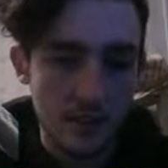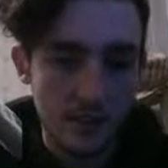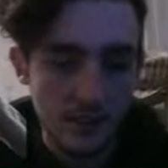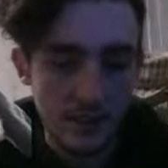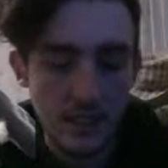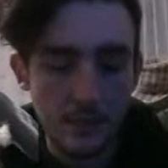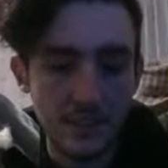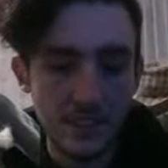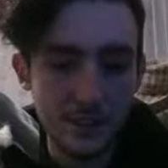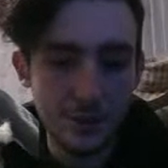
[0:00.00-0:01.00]

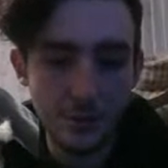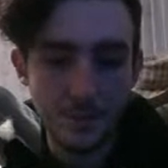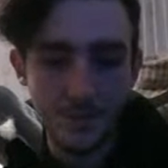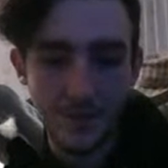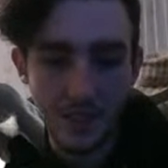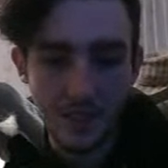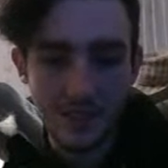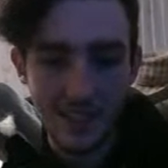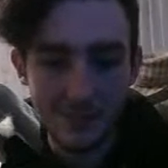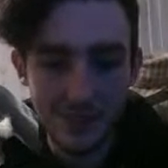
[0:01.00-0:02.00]
times 2 and
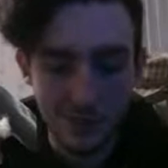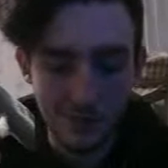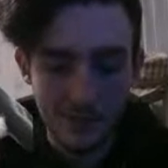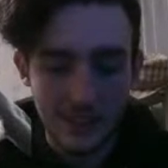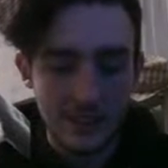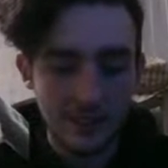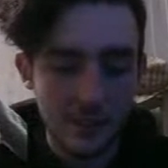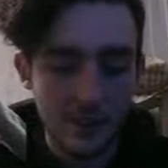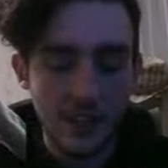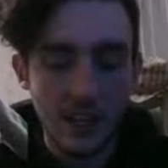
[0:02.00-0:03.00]
times 2 because I
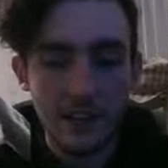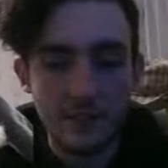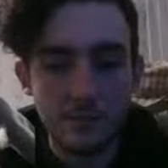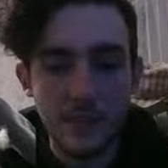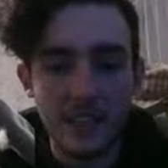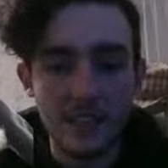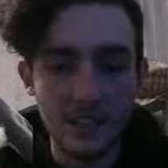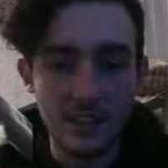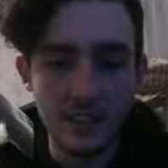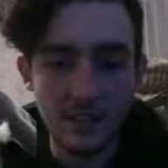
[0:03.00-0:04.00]
forgot I've made
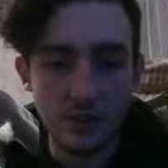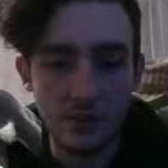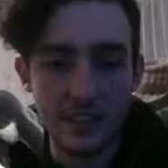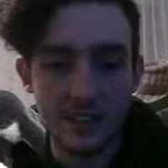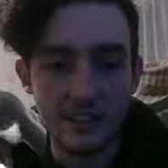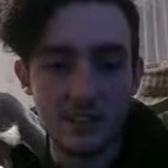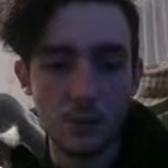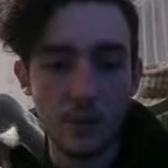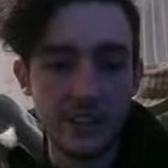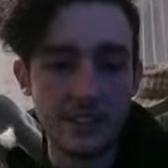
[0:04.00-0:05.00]
the grids
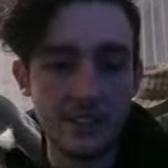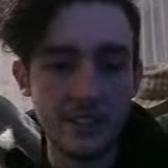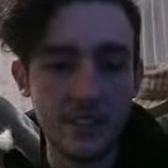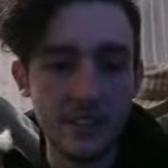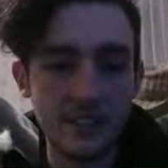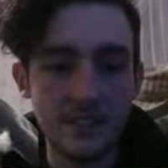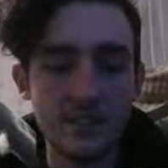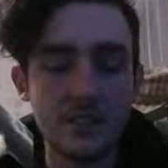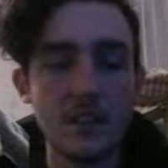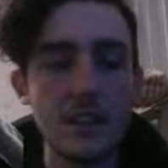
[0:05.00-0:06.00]
twice the size
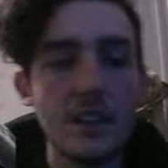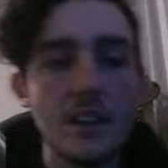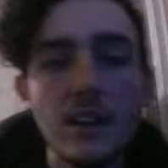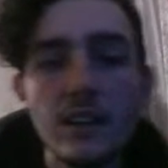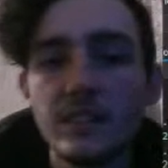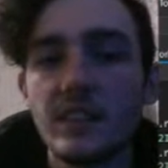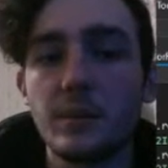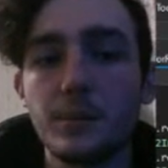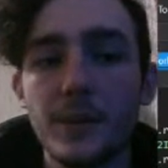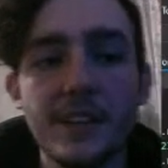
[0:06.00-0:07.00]
so that
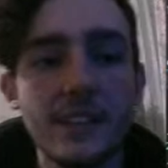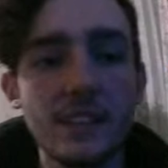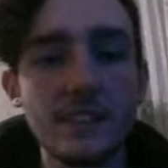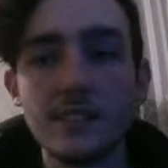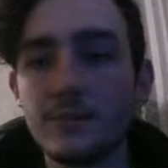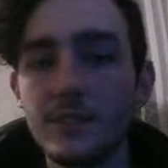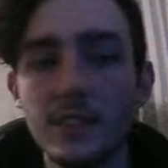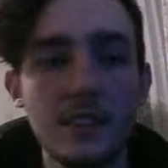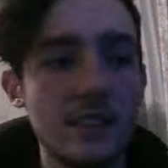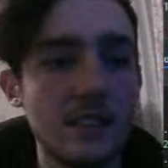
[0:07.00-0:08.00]
the player can easily
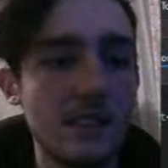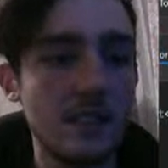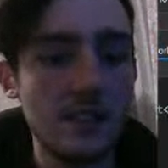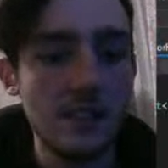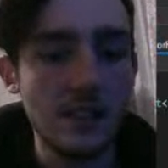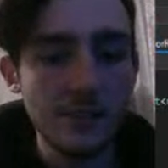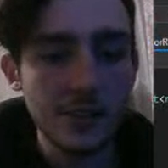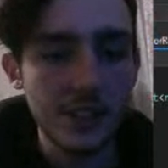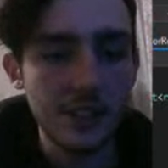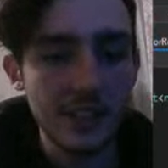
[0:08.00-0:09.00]
fit. Level
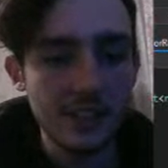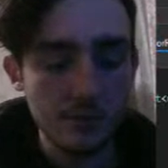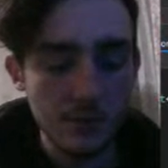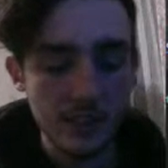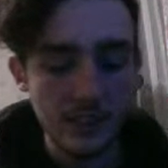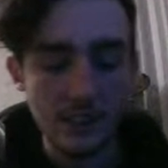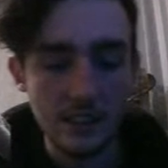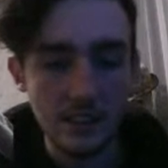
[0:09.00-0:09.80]
generation, we need